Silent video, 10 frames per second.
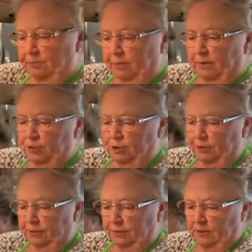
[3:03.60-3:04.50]
uh,
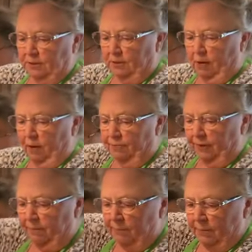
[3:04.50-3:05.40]
sugar is
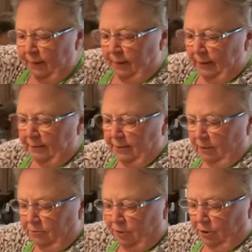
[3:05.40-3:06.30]
dissolving, and this is
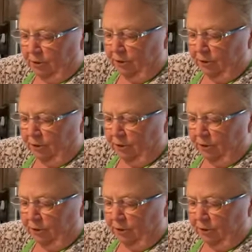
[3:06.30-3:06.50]
gonna start